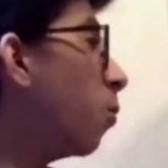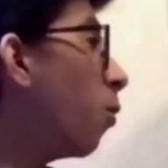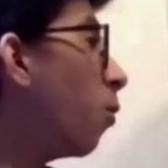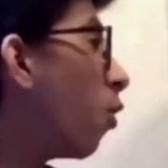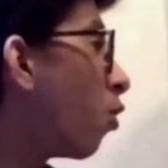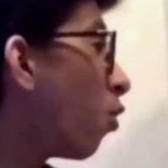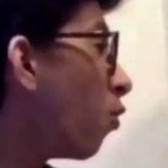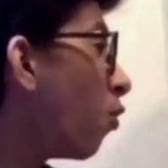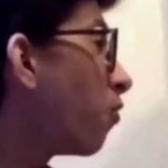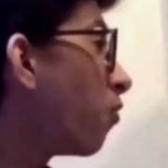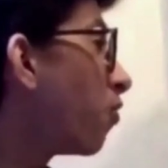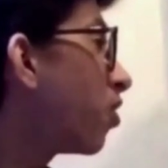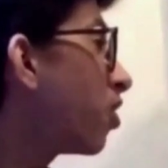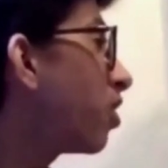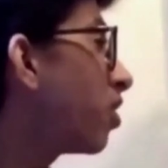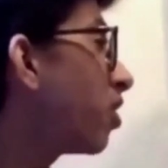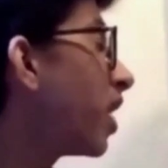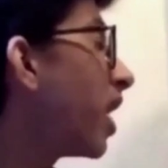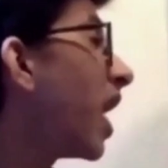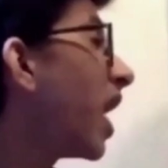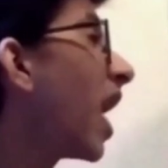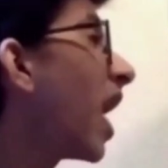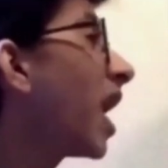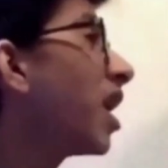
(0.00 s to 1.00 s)

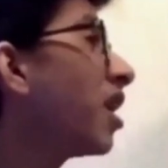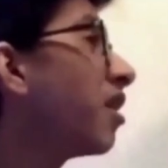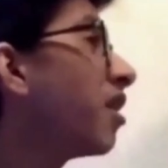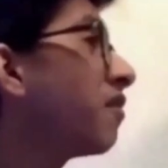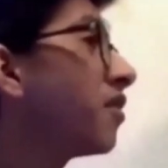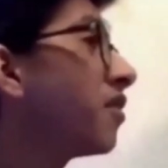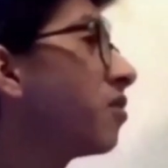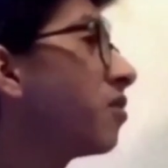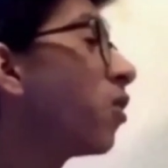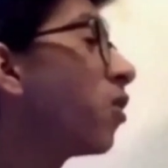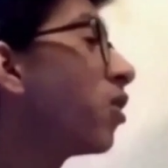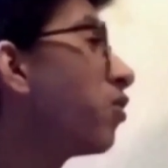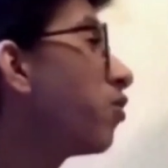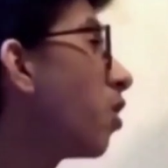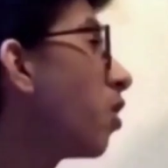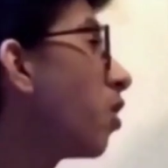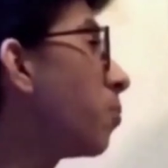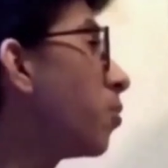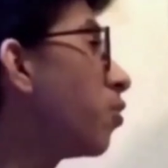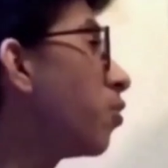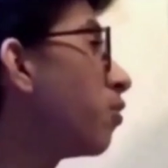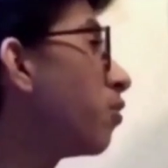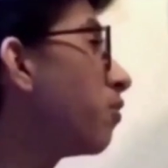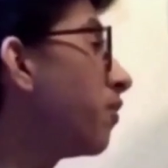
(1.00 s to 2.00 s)
Moreover, I even want to
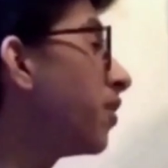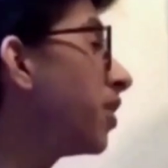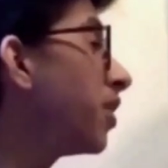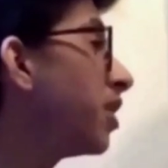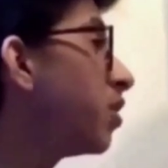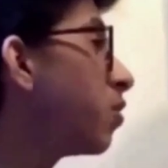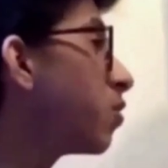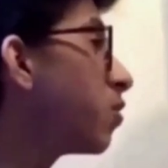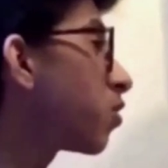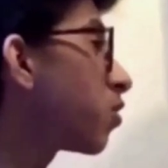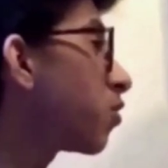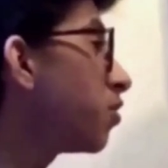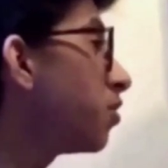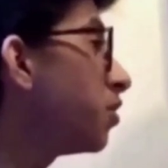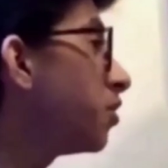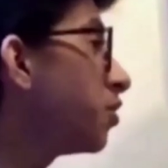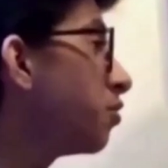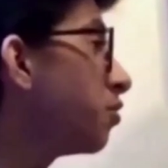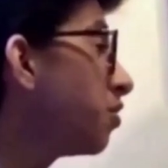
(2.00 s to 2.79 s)
upload videos on